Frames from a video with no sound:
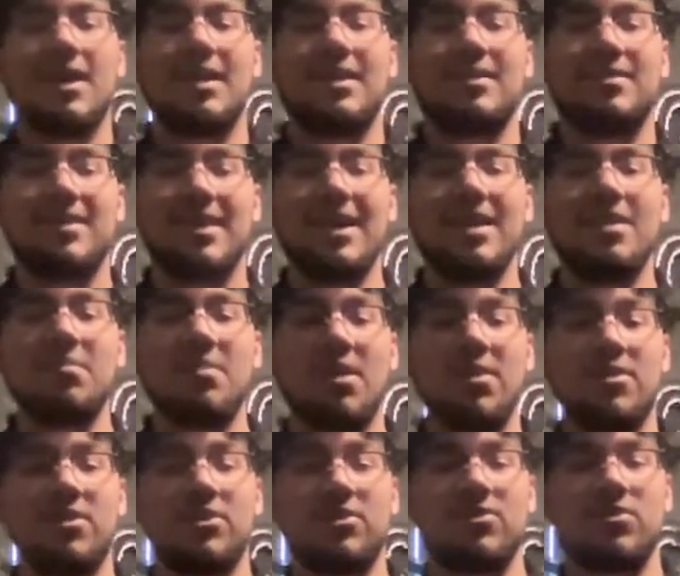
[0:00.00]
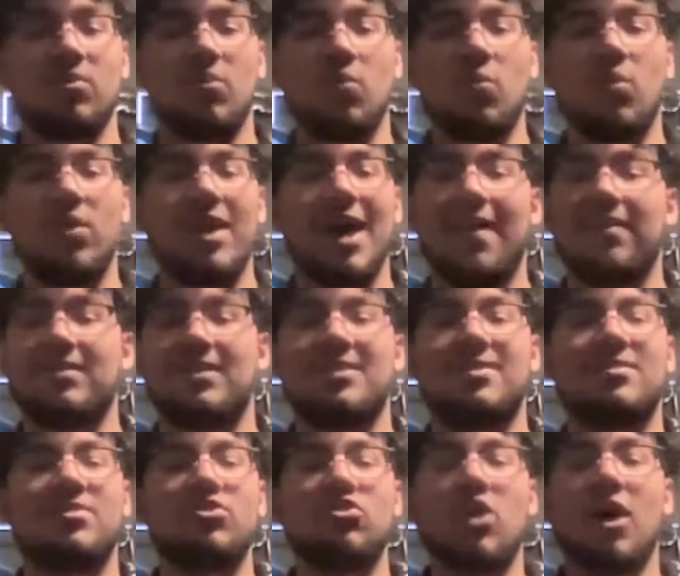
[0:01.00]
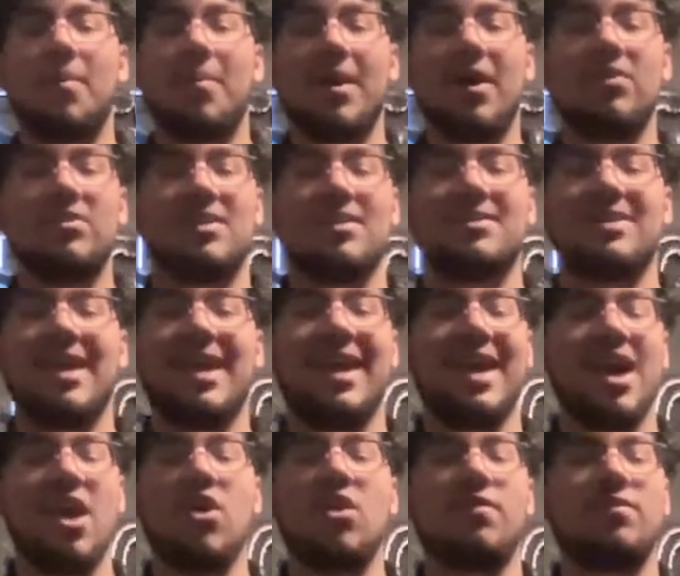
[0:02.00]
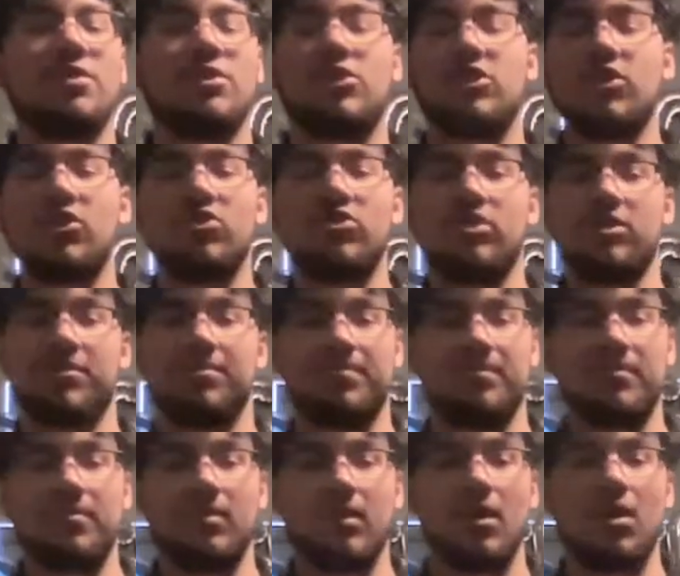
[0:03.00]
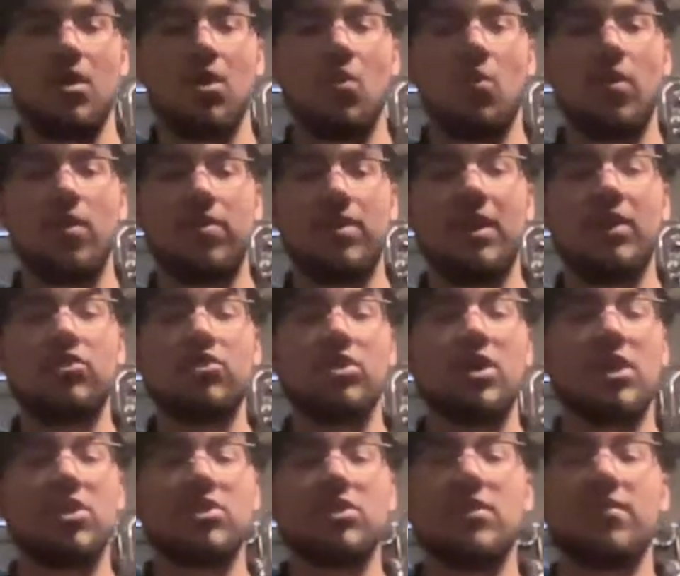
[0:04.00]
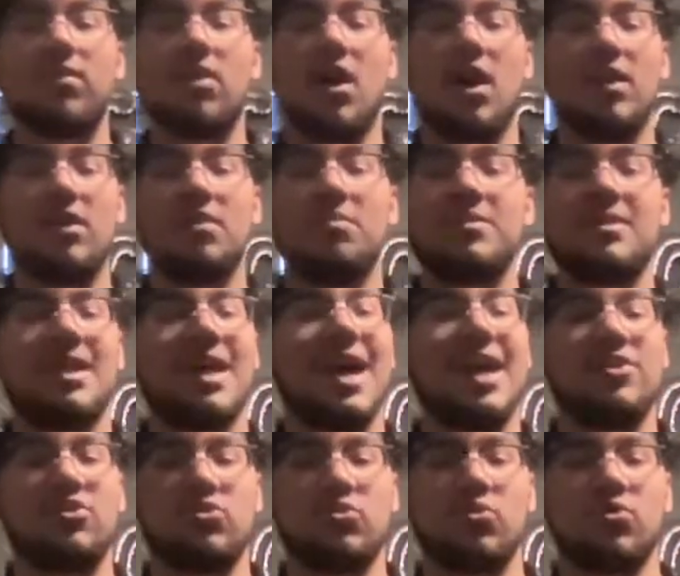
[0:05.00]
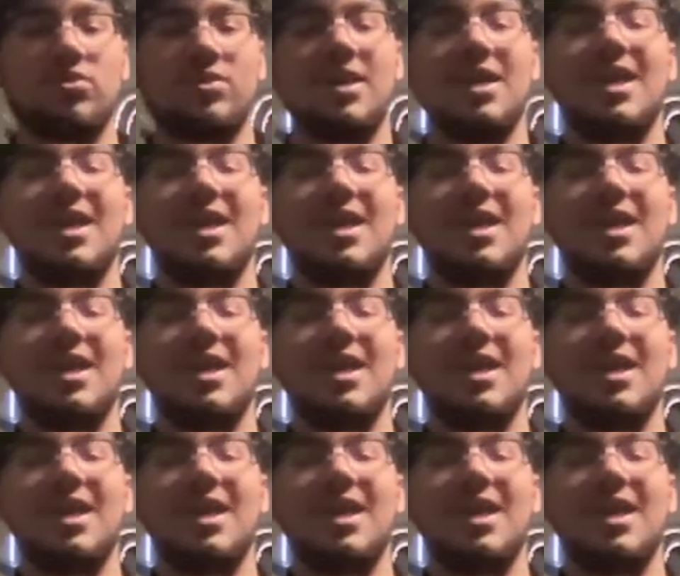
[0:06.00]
Teen mothers wouldn't have to drop out to take care of their children. With the introduction of condoms in high schools,